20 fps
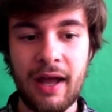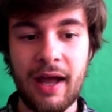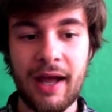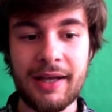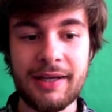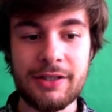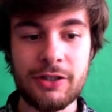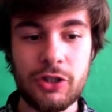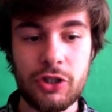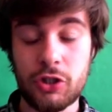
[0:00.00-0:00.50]
I
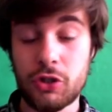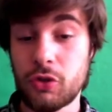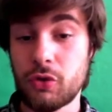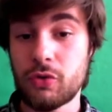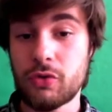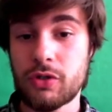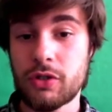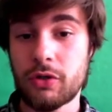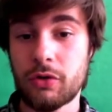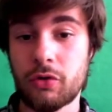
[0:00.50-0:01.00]
can
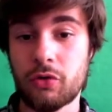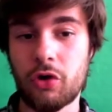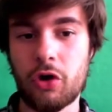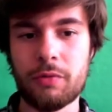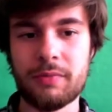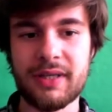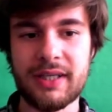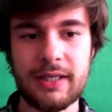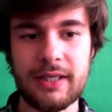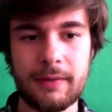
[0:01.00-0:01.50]
choose
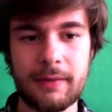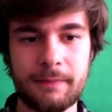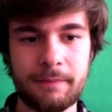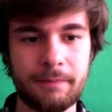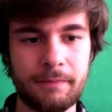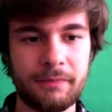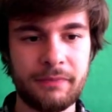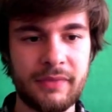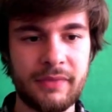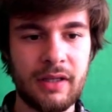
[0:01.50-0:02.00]
chroma key.
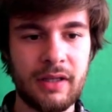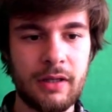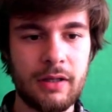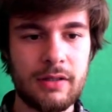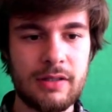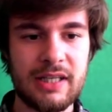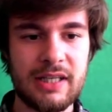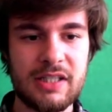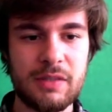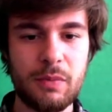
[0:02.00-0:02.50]

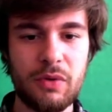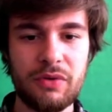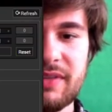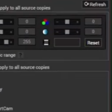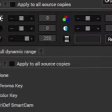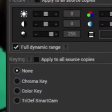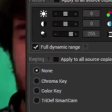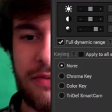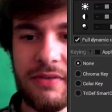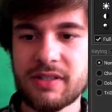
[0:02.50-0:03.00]
So let's move
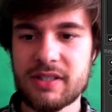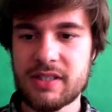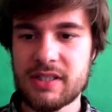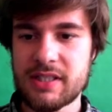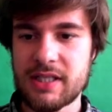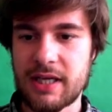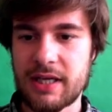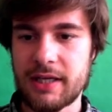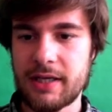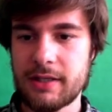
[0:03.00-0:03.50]
this over to the
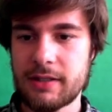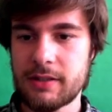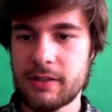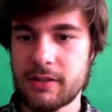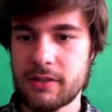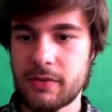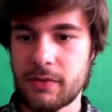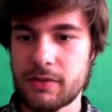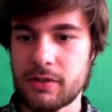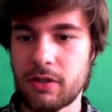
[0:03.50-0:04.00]
side
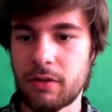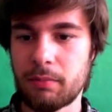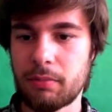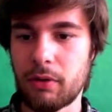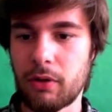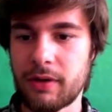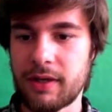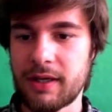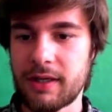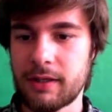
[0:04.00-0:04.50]
so it's not
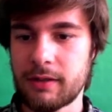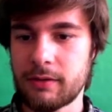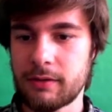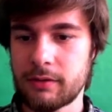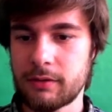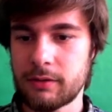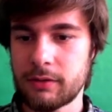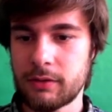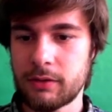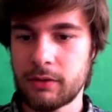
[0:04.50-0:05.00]
blocking
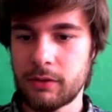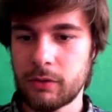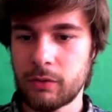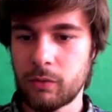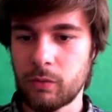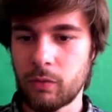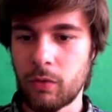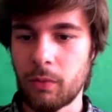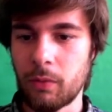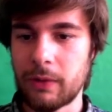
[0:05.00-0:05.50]

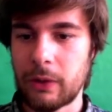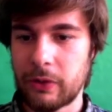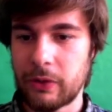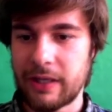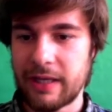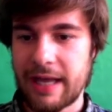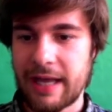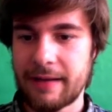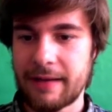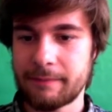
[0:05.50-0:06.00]
what we're
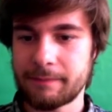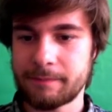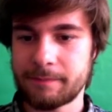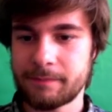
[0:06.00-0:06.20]
looking at.